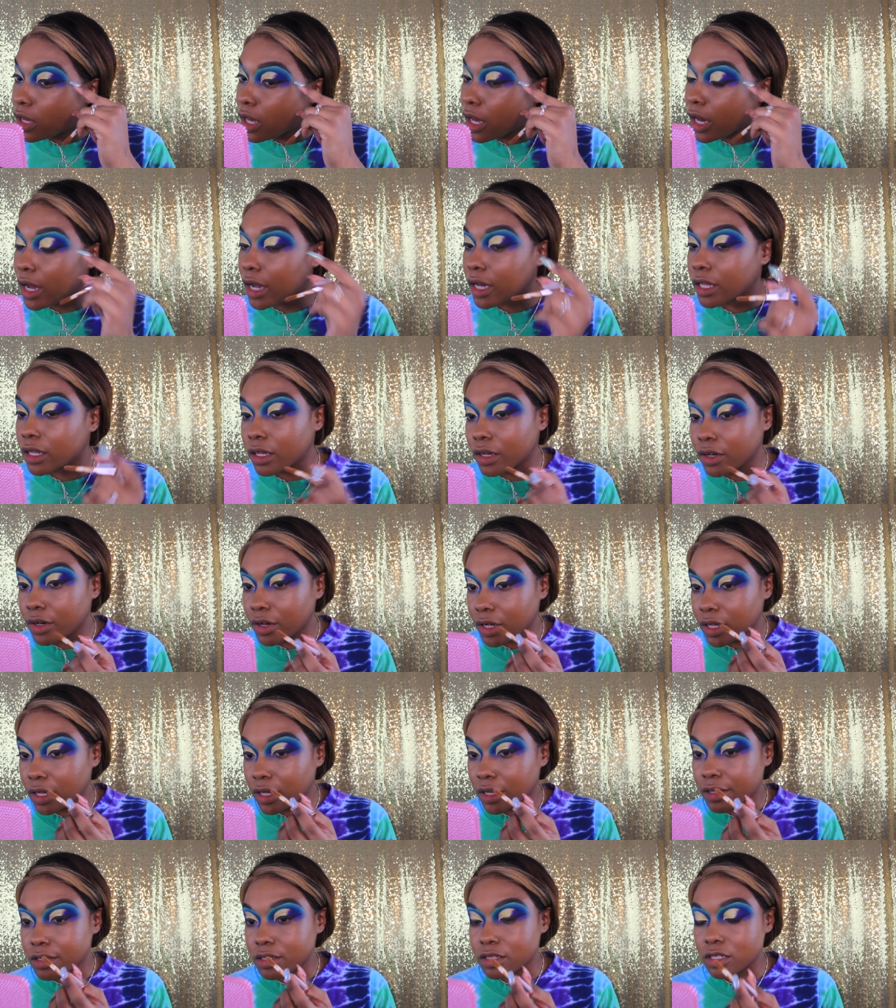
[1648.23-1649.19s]
eyeliner
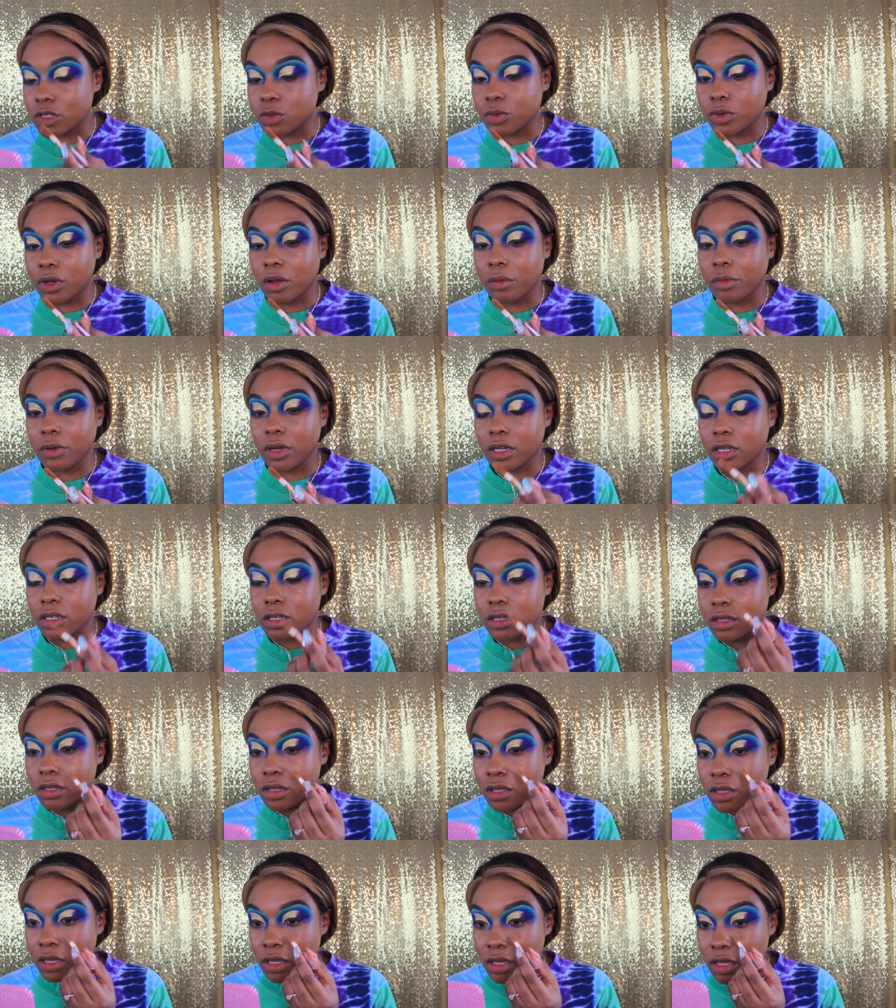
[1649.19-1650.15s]
ends, that's where I'm going to
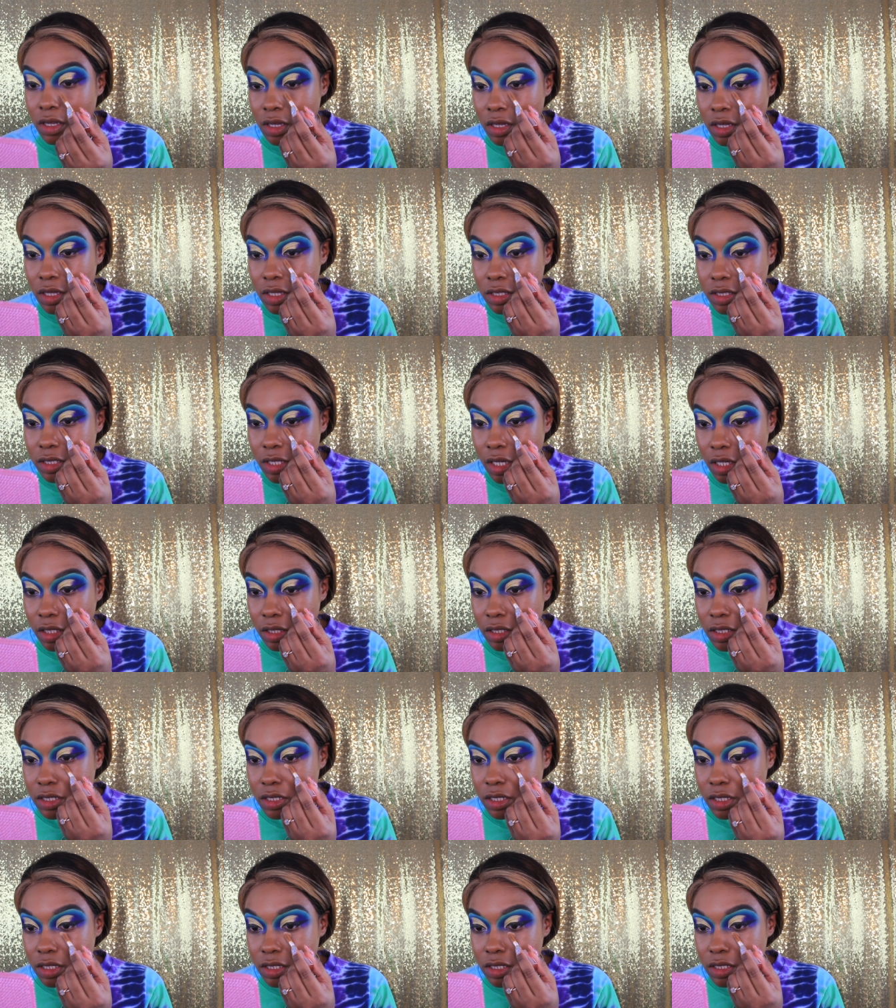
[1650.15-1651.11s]
take
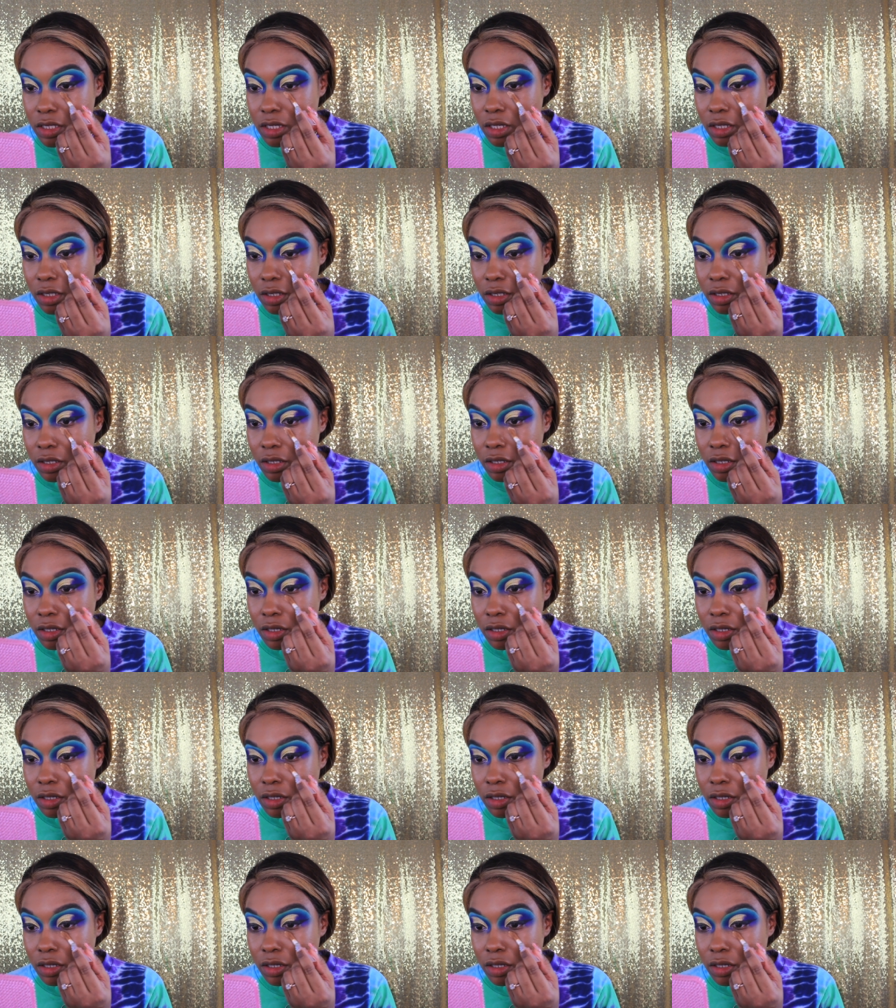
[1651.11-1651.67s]
this concealer